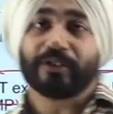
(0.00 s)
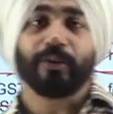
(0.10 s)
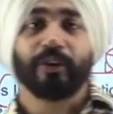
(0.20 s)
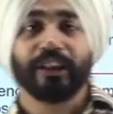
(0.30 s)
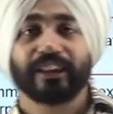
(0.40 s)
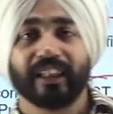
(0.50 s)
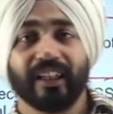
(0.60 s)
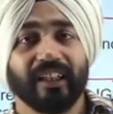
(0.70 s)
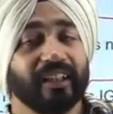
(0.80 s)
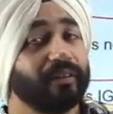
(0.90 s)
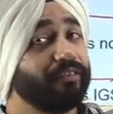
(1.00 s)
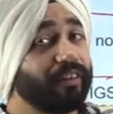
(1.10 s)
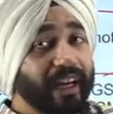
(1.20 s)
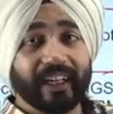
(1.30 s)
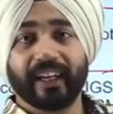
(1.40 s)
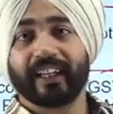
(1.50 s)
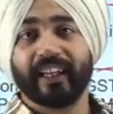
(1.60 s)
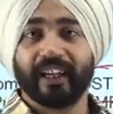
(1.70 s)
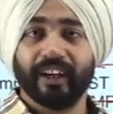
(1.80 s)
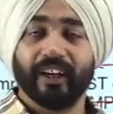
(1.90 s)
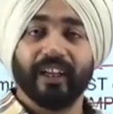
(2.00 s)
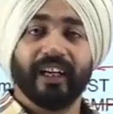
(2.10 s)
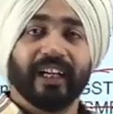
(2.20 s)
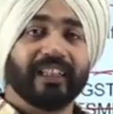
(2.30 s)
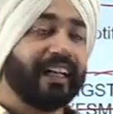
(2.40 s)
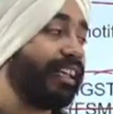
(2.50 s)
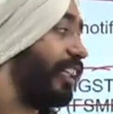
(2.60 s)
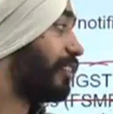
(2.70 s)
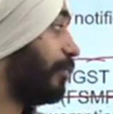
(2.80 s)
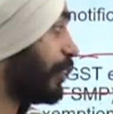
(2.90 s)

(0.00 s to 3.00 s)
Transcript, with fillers: ask you question very tricky here, that is